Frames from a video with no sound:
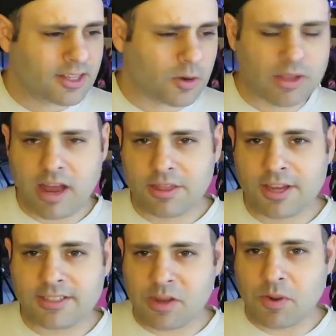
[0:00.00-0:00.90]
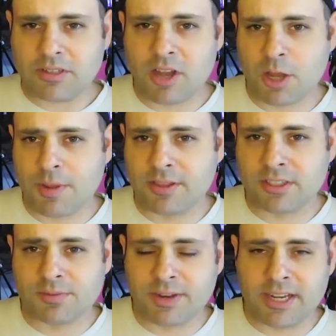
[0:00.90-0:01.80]
There were a lot of things I want to talk about in
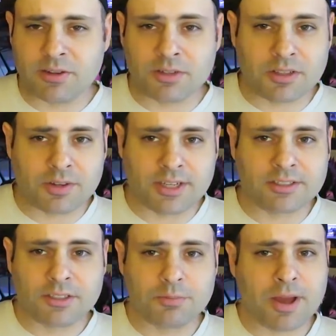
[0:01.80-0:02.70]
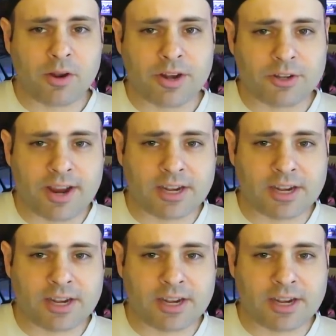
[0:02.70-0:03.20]
this video, including two Power Ranger